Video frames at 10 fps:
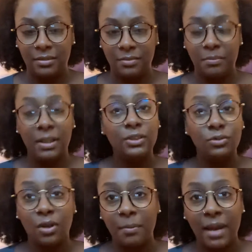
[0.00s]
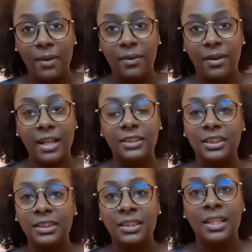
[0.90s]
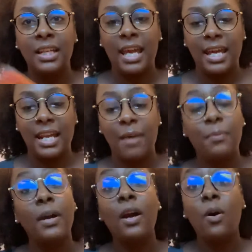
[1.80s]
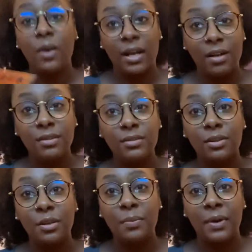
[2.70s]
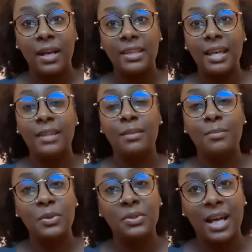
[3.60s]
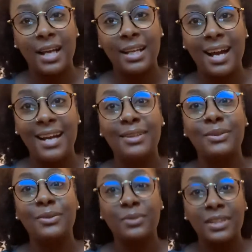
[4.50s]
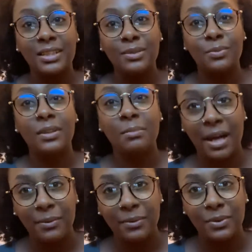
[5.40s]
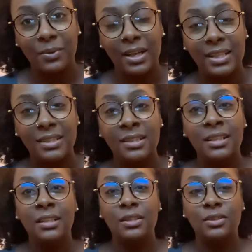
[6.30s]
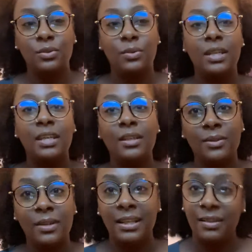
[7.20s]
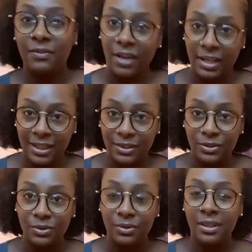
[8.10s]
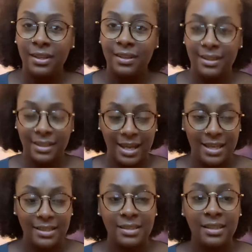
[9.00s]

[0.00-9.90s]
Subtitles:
money drawing power. I pray. Oh, and I also pray that the Most High God agrees with my request to heal any financial debt